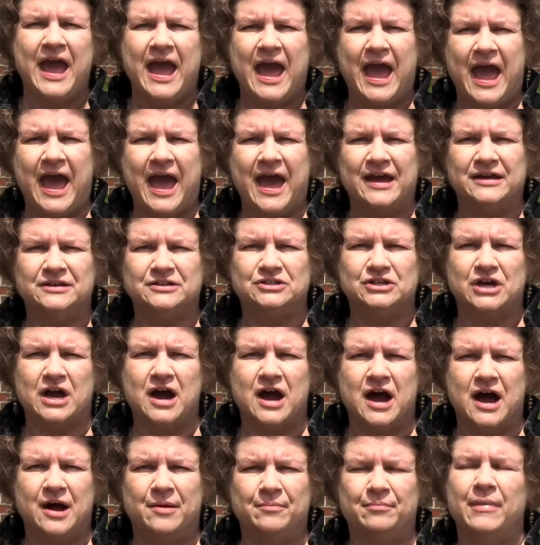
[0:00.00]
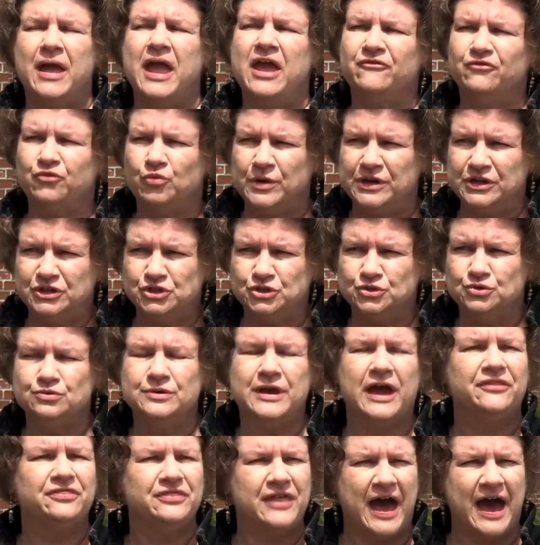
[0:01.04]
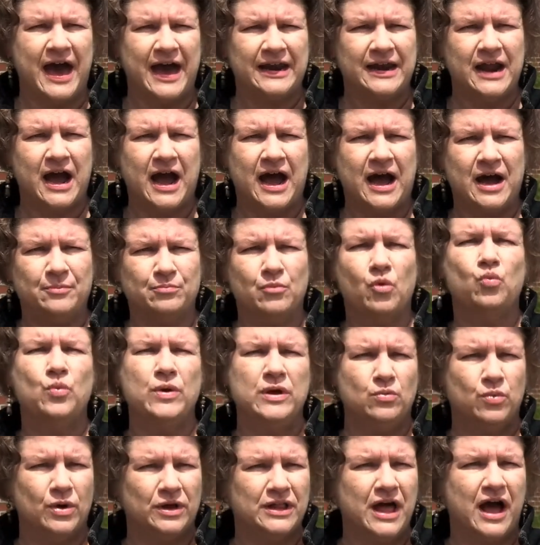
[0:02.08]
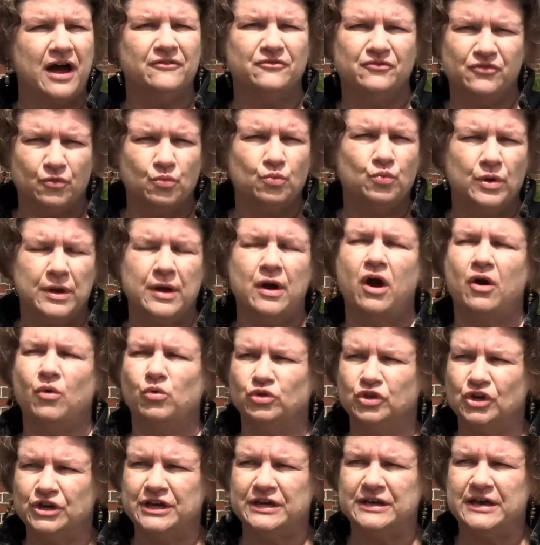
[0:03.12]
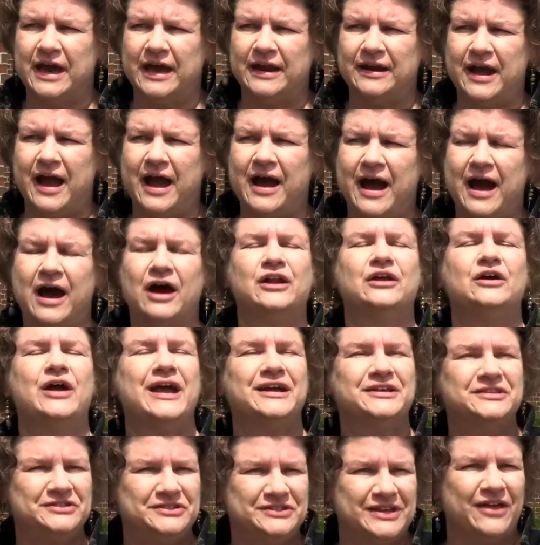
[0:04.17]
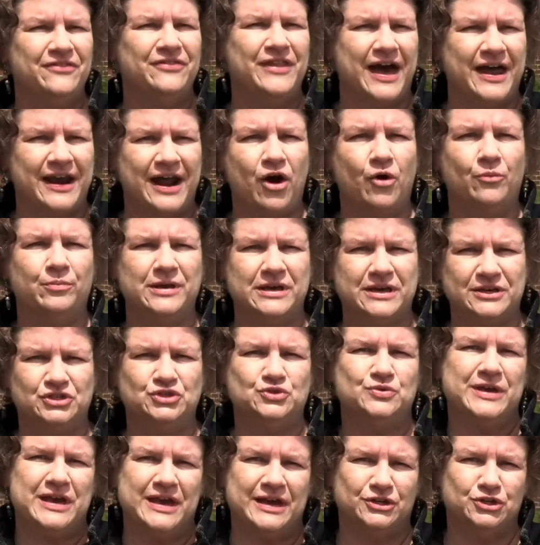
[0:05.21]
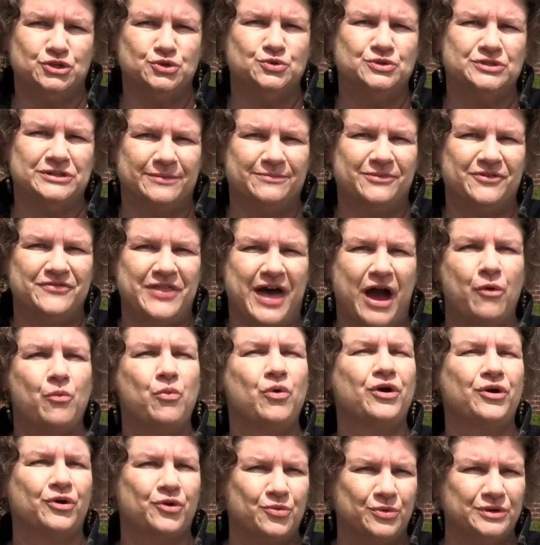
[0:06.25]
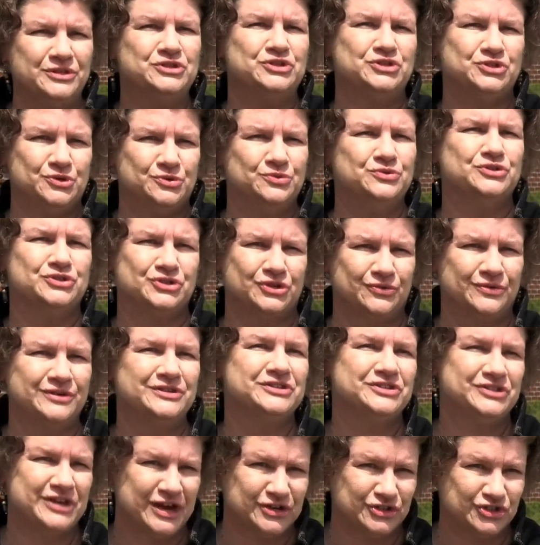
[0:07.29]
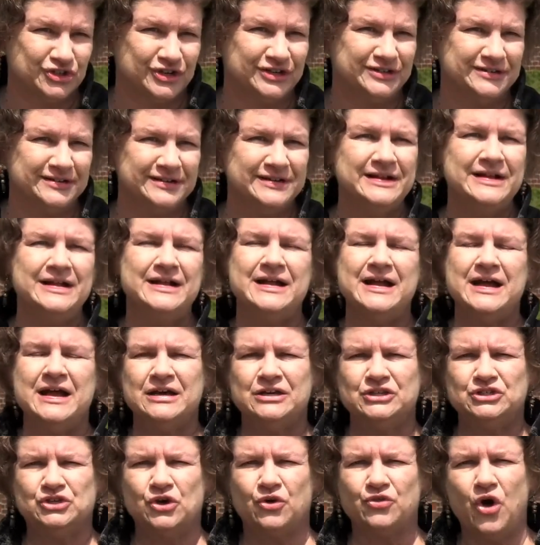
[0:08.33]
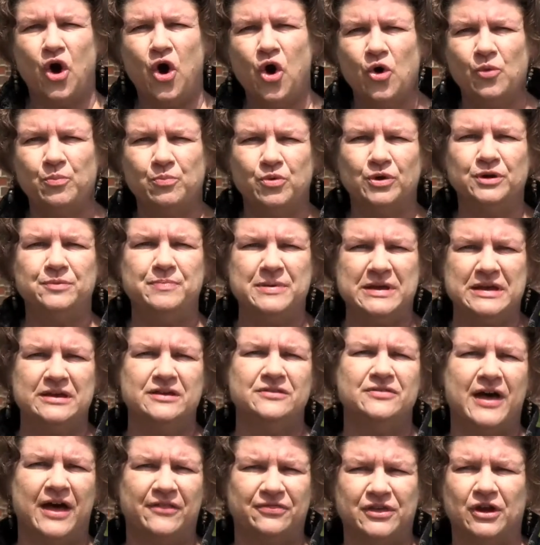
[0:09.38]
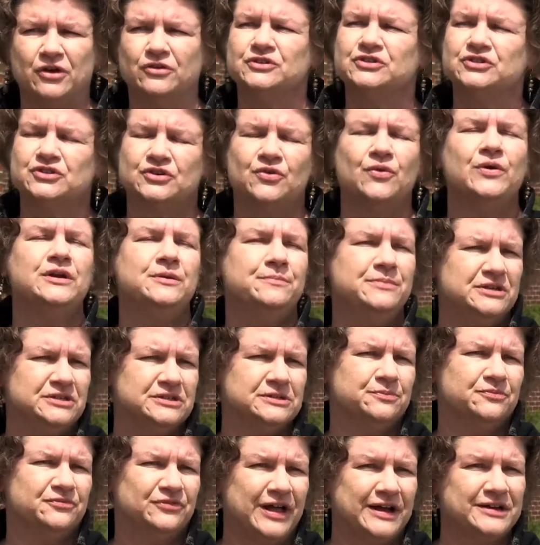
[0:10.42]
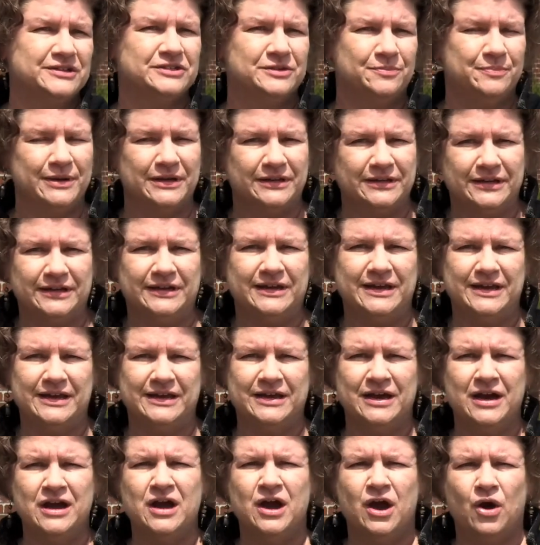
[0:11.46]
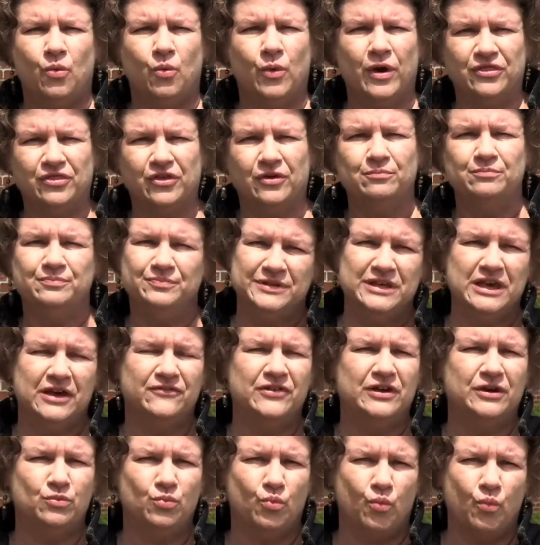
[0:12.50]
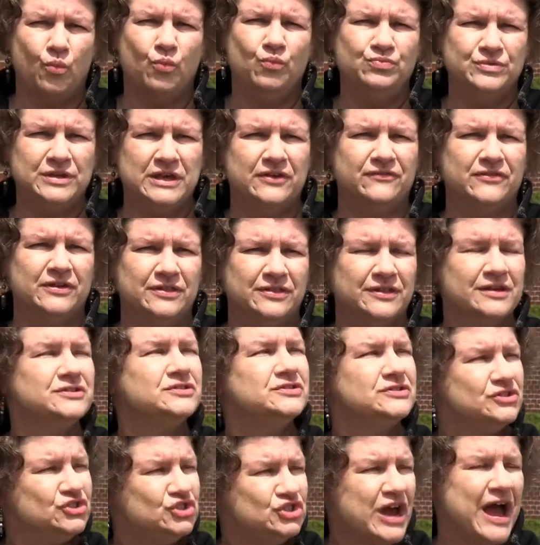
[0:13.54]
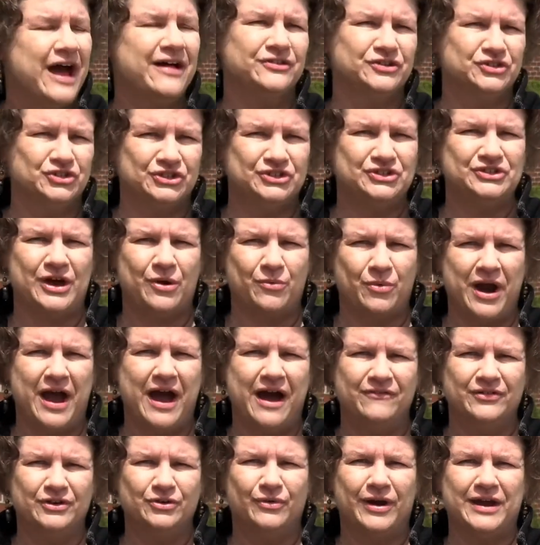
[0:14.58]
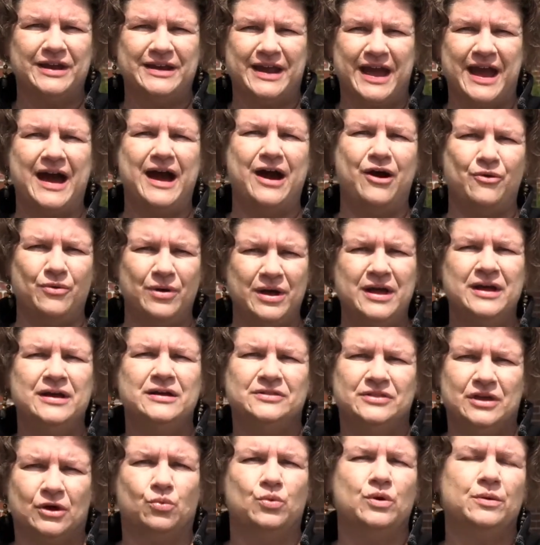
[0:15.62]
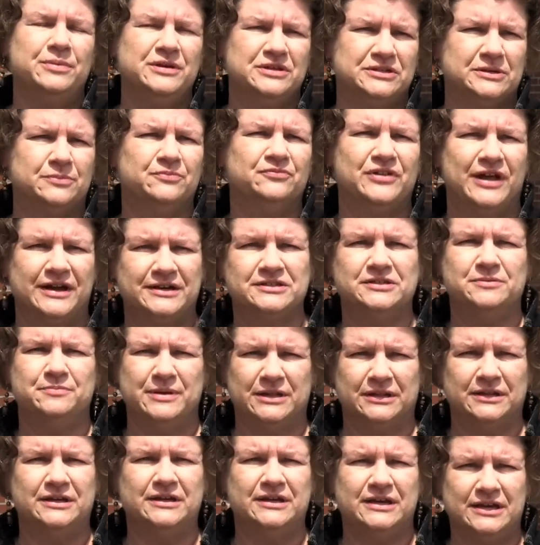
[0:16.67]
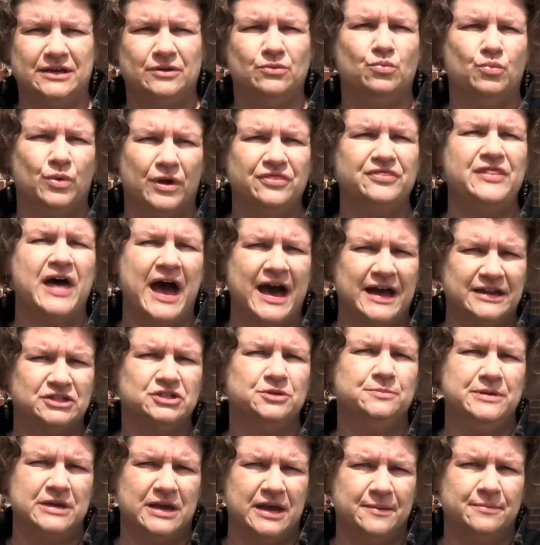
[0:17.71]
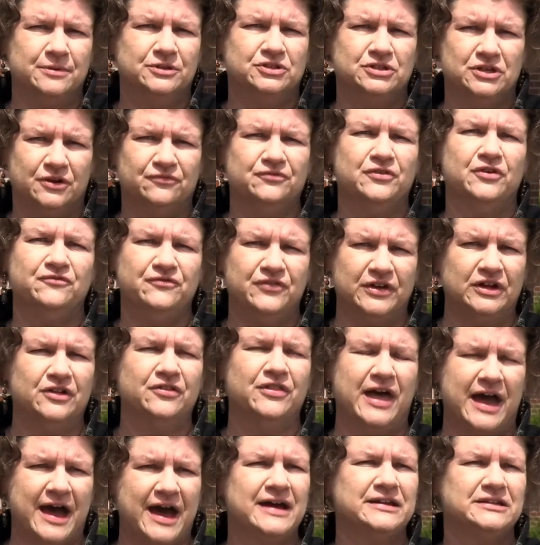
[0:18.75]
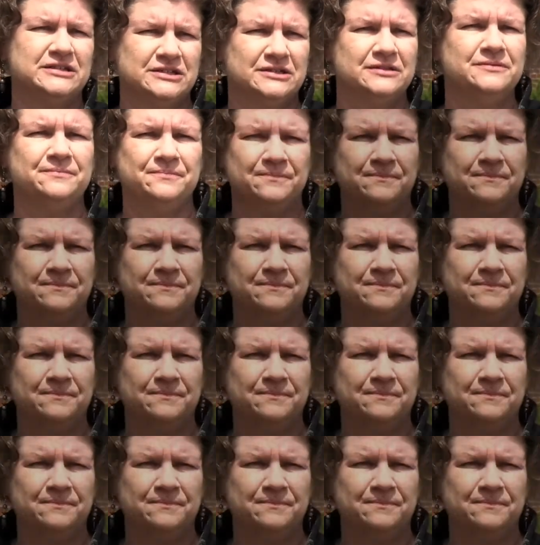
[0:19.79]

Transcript: And um, if we do get that, uh, we will have, we are looking at how to extend that out because you can't do some of that work when students are in session. So the hope would be that there is going to be some flexibility with, given, given the challenges that we're having right now, there will be some flexibility with that to be able to fulfill that.